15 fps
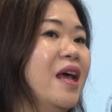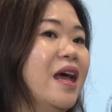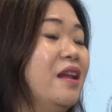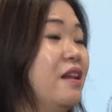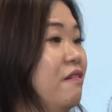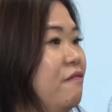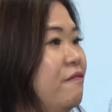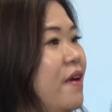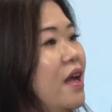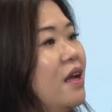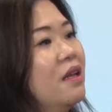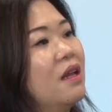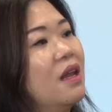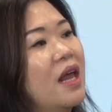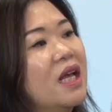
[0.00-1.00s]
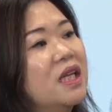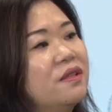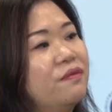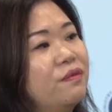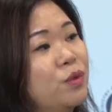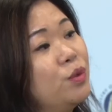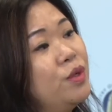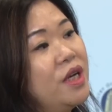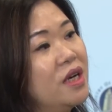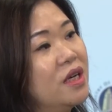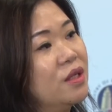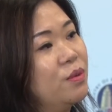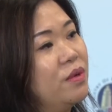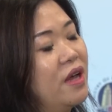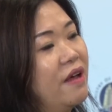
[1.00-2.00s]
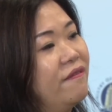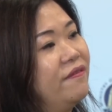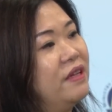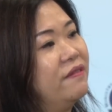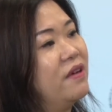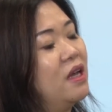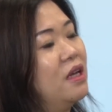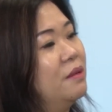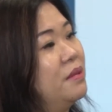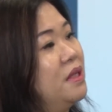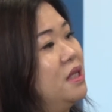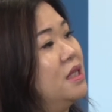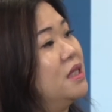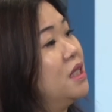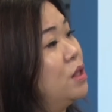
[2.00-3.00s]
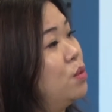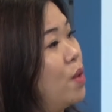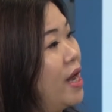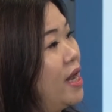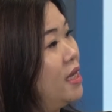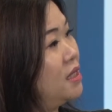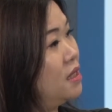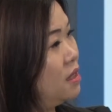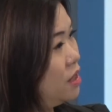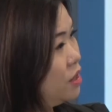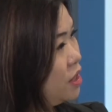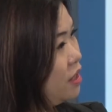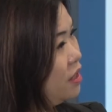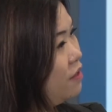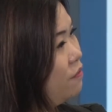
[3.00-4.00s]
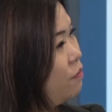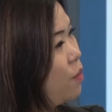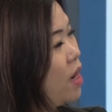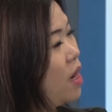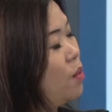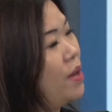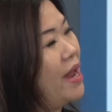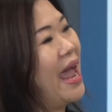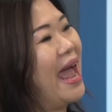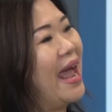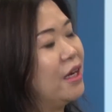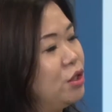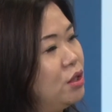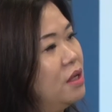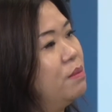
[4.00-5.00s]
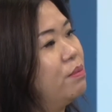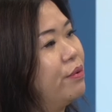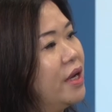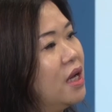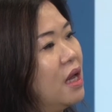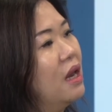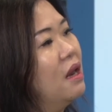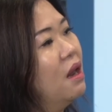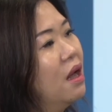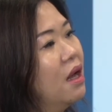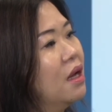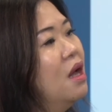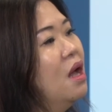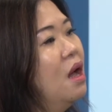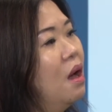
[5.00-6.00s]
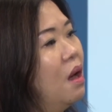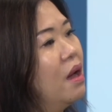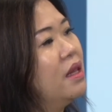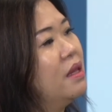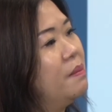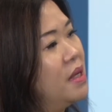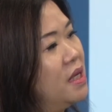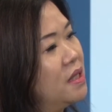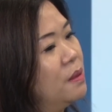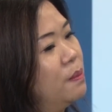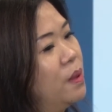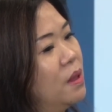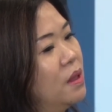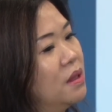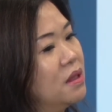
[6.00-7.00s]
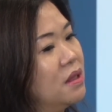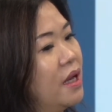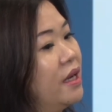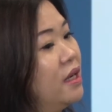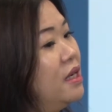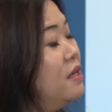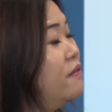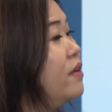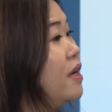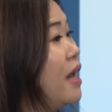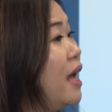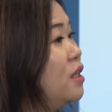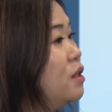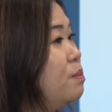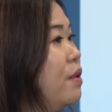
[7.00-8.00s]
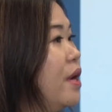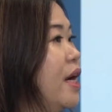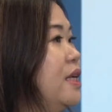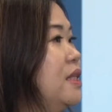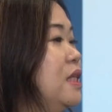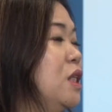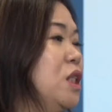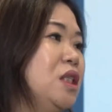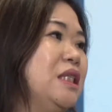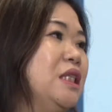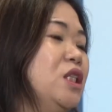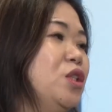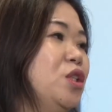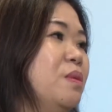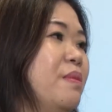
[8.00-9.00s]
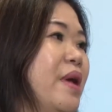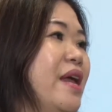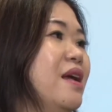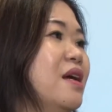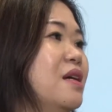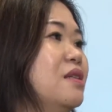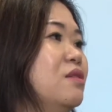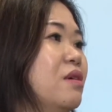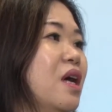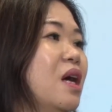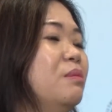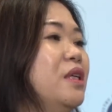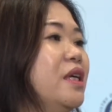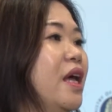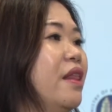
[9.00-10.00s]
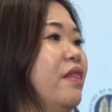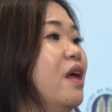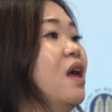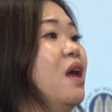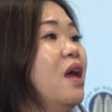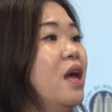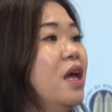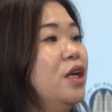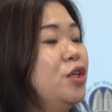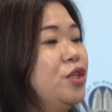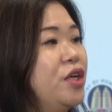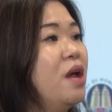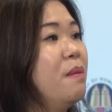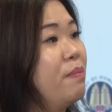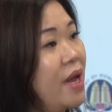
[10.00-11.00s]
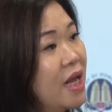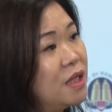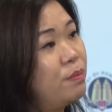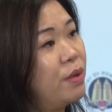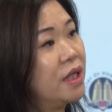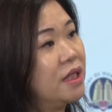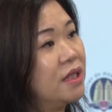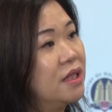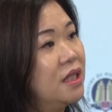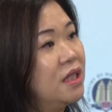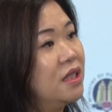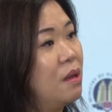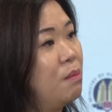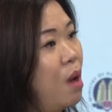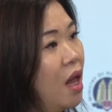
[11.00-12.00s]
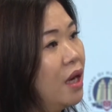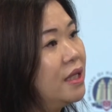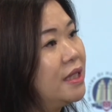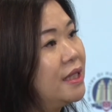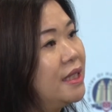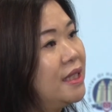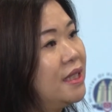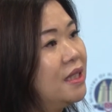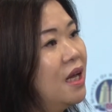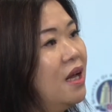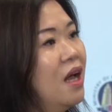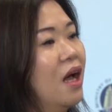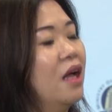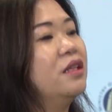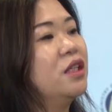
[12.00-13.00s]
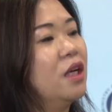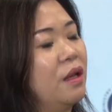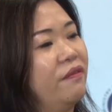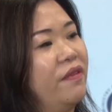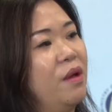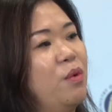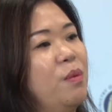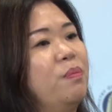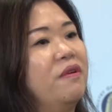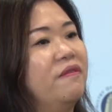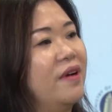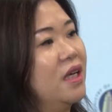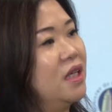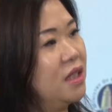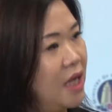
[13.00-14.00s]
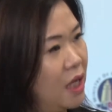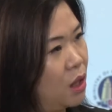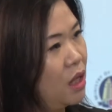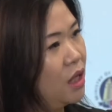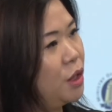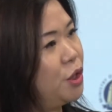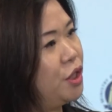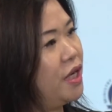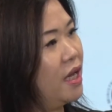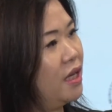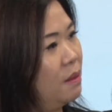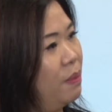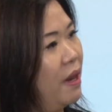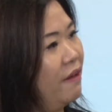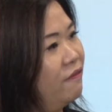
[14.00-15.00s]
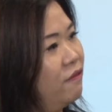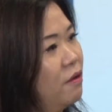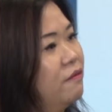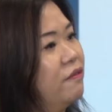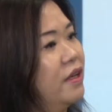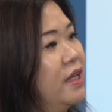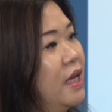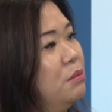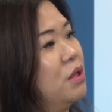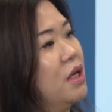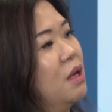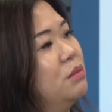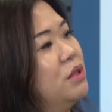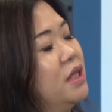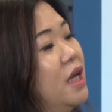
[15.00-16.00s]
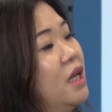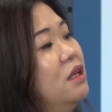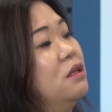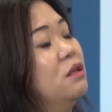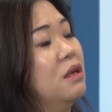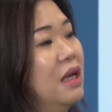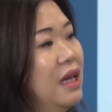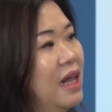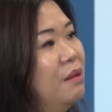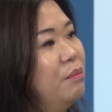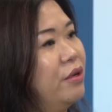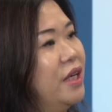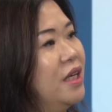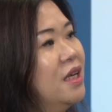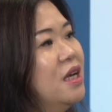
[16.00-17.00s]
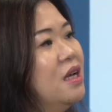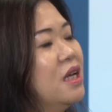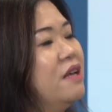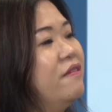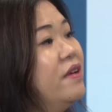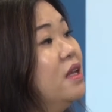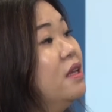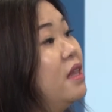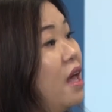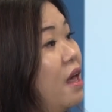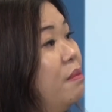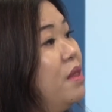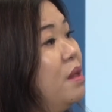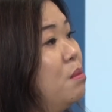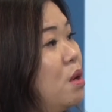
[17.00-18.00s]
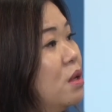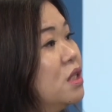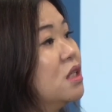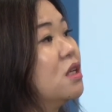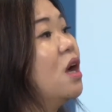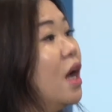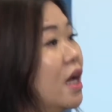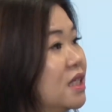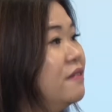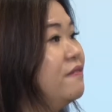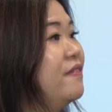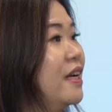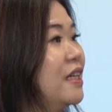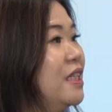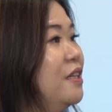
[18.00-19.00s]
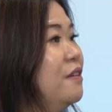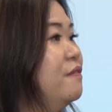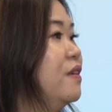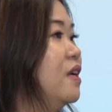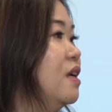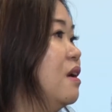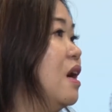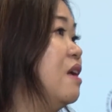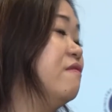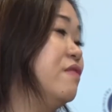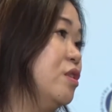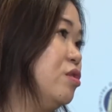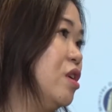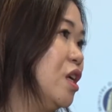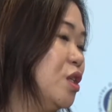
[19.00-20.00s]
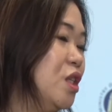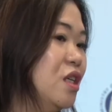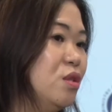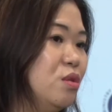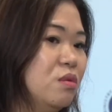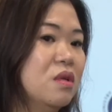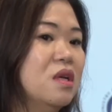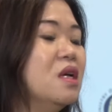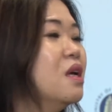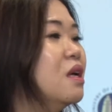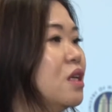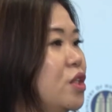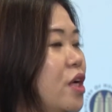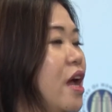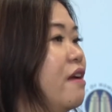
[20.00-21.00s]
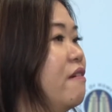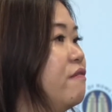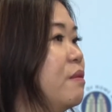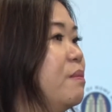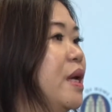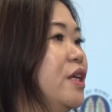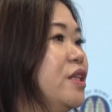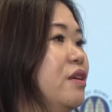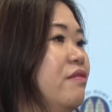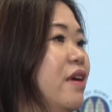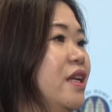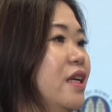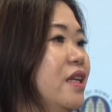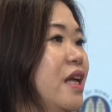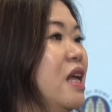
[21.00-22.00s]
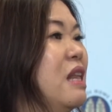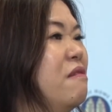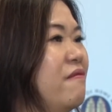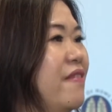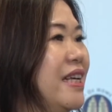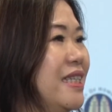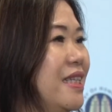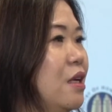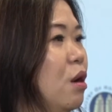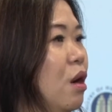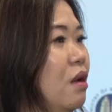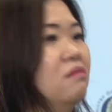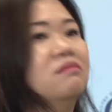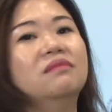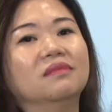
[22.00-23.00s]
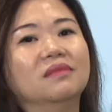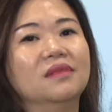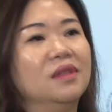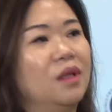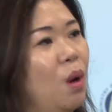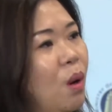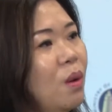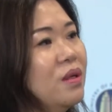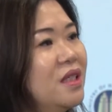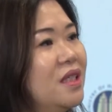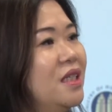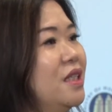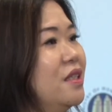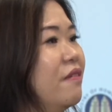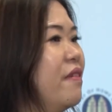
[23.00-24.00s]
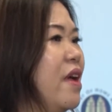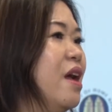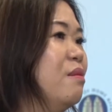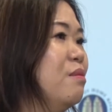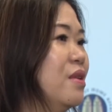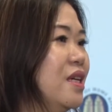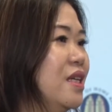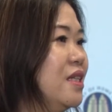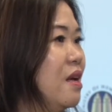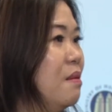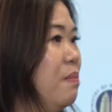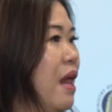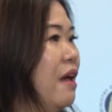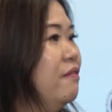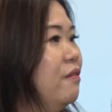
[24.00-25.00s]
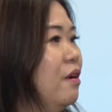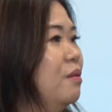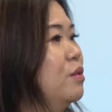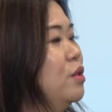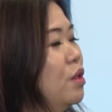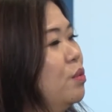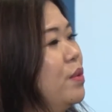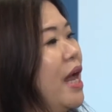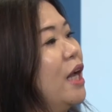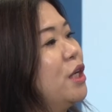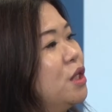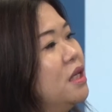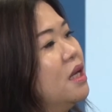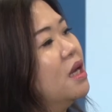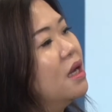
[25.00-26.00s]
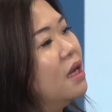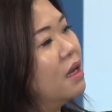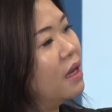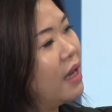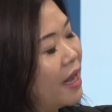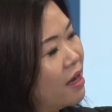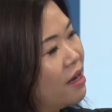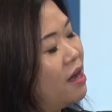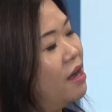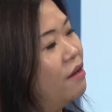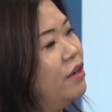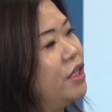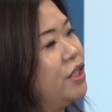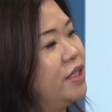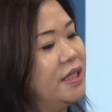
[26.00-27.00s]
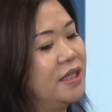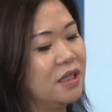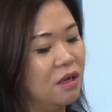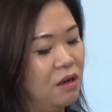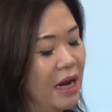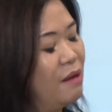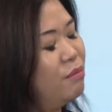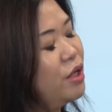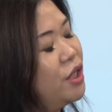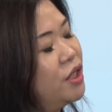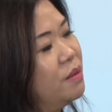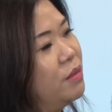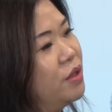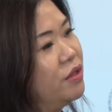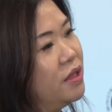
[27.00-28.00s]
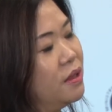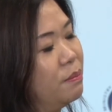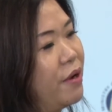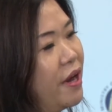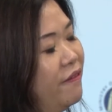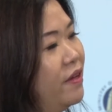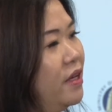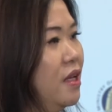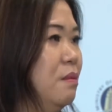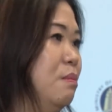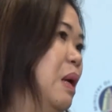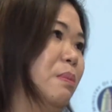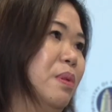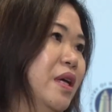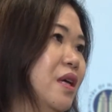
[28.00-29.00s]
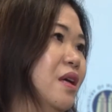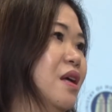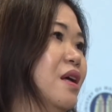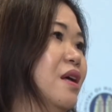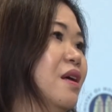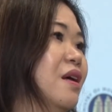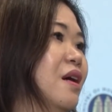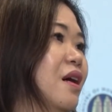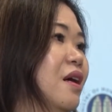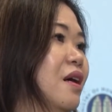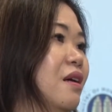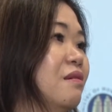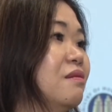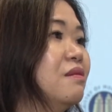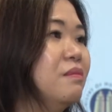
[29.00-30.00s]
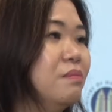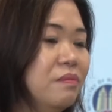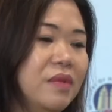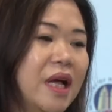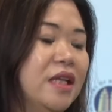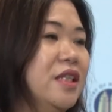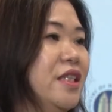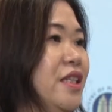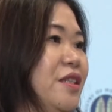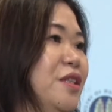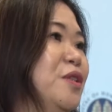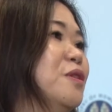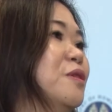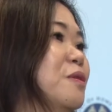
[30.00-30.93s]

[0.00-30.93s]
And in fact, in the last 2 years, we have developed the CityWise initiative where we actually bring along all the municipals and even enterprise decision makers to come together and share best practices and policies. On top of that, we provide the technology and the platform for them to come together to collaborate, giving them the most cost-effective infrastructure to share information rather than investing on the whole cities of cameras and platform. You know, we actually encourage this collaboration between the private and the public entities.